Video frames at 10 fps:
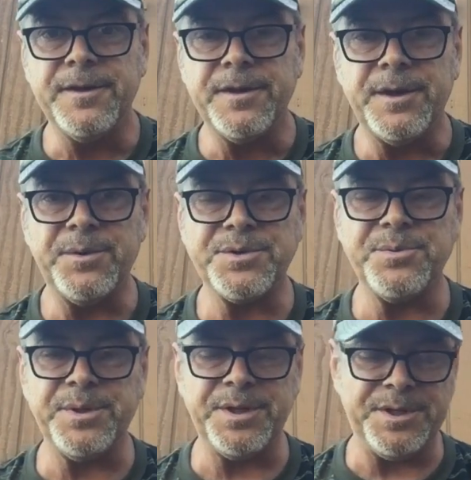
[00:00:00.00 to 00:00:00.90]
It was
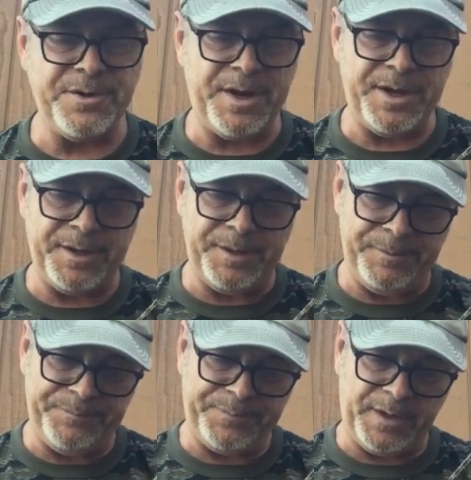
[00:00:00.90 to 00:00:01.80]
really a drag.
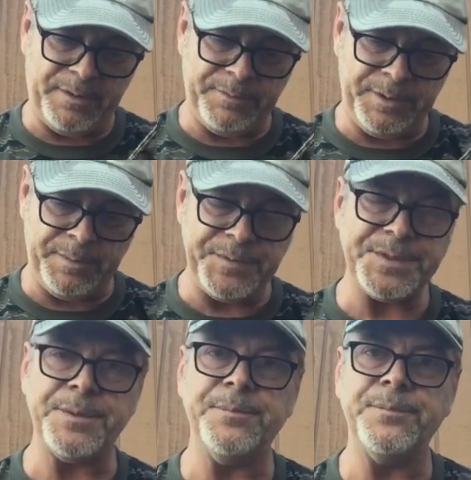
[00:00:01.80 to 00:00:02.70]
I really miss
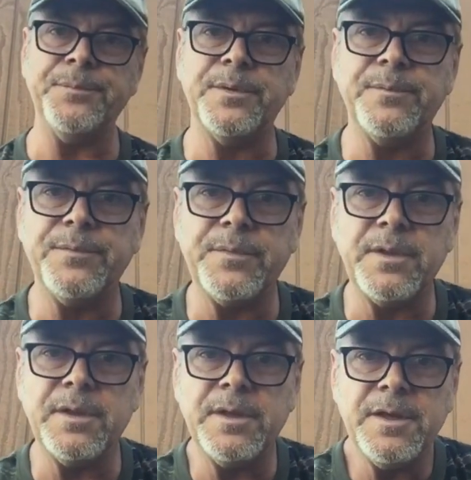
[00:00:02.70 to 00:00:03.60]
them.
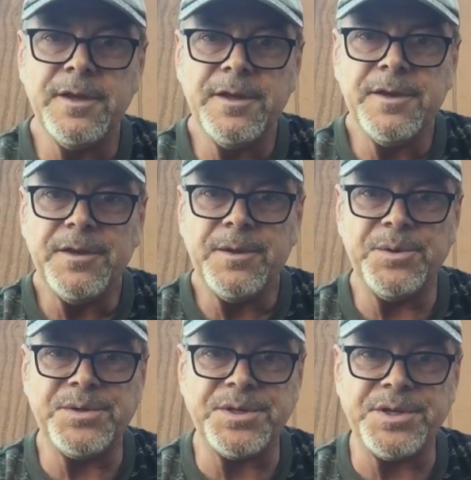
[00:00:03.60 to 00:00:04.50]
They were
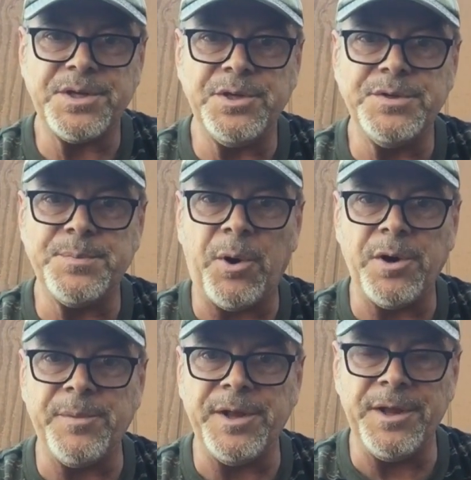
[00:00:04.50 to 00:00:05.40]
such a huge part
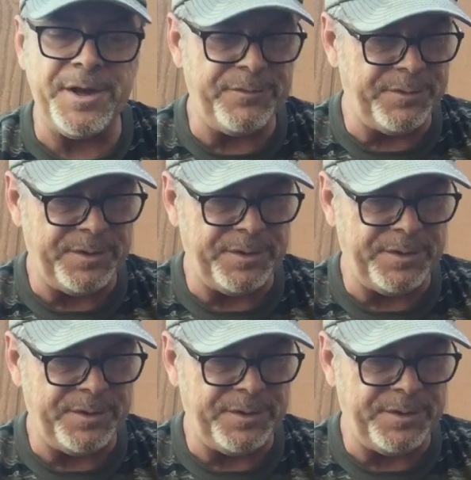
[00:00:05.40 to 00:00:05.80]
of my life.